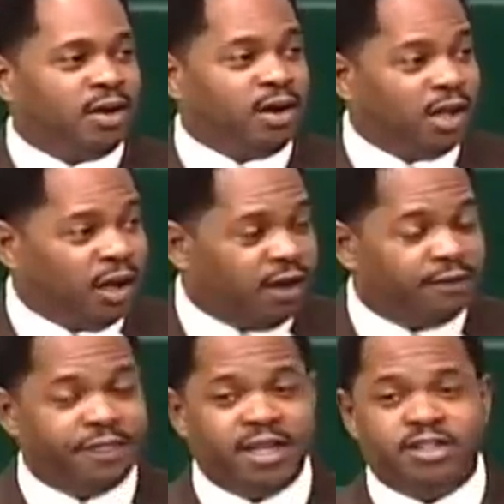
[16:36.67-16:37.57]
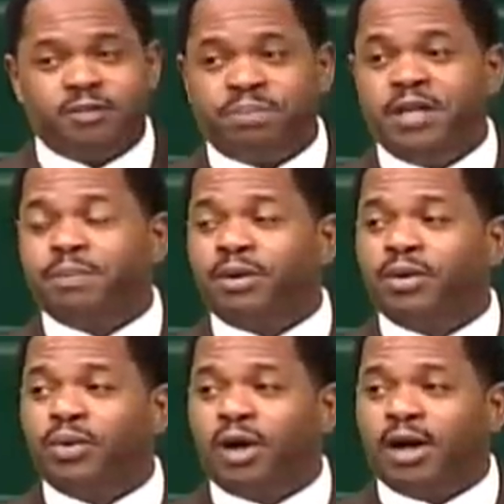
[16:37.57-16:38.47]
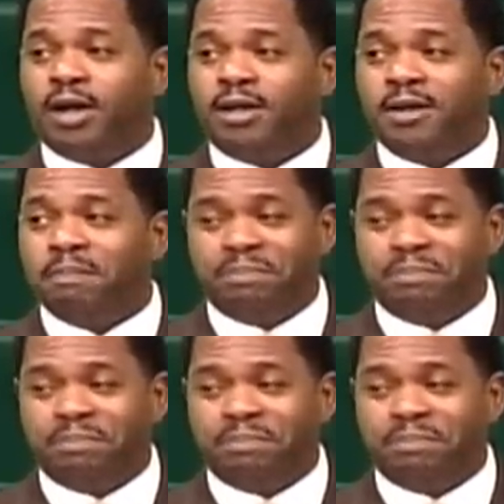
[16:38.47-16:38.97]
love these people who are